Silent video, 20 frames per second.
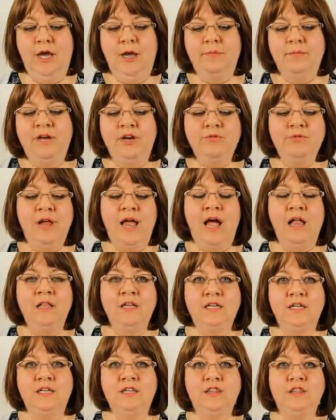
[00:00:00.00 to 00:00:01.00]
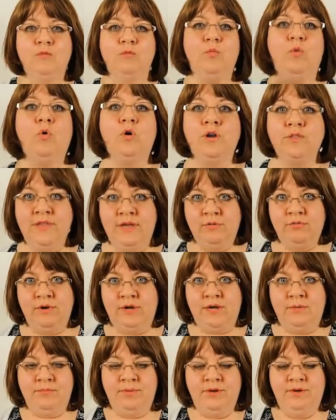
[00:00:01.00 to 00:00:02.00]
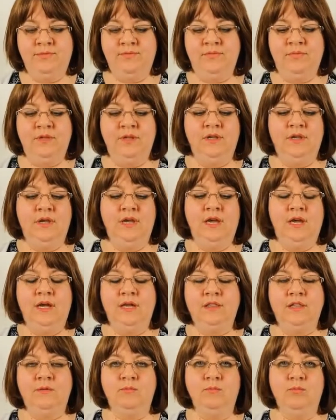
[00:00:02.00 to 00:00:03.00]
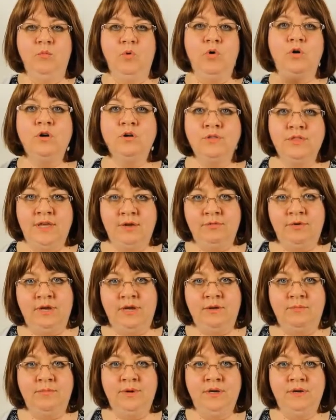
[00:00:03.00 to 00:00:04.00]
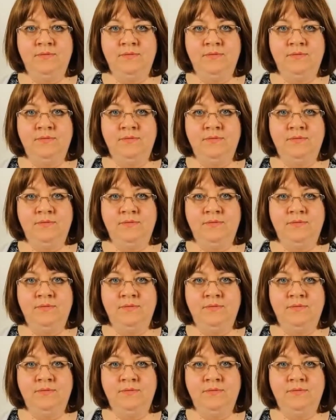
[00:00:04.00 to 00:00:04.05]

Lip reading: But in reality, the more they rip and the more they rip,